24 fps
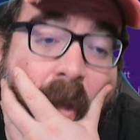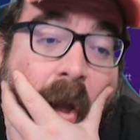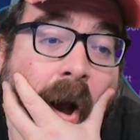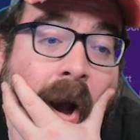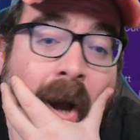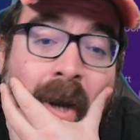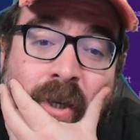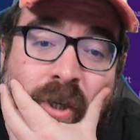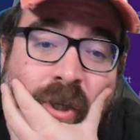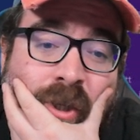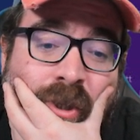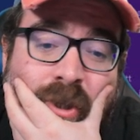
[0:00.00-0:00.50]

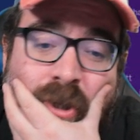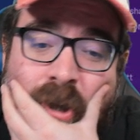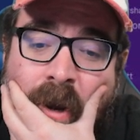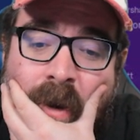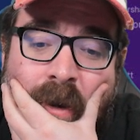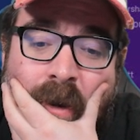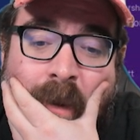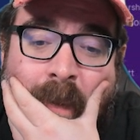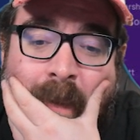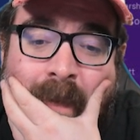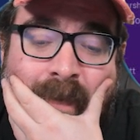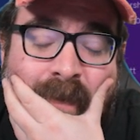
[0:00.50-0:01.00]
I just
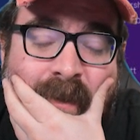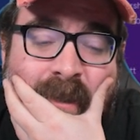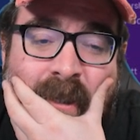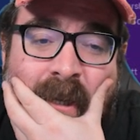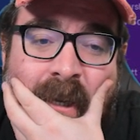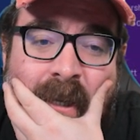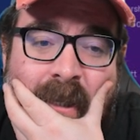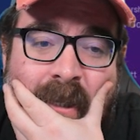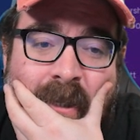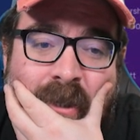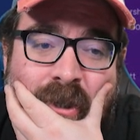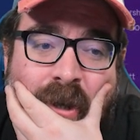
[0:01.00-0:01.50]
don't know whether to
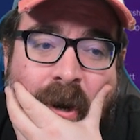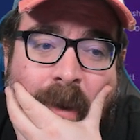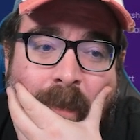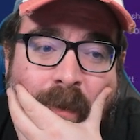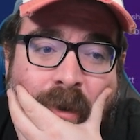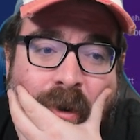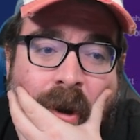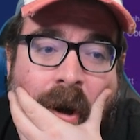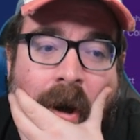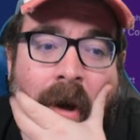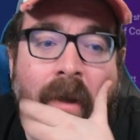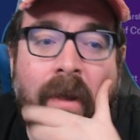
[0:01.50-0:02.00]
take this job
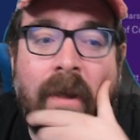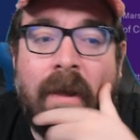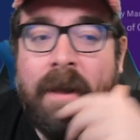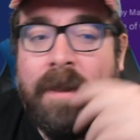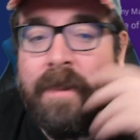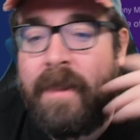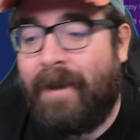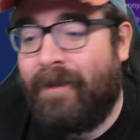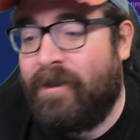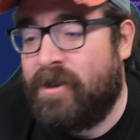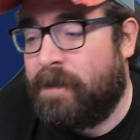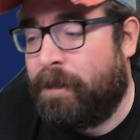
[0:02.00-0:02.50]
or not.
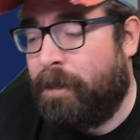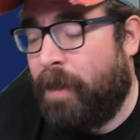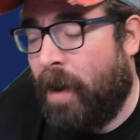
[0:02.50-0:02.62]
There is a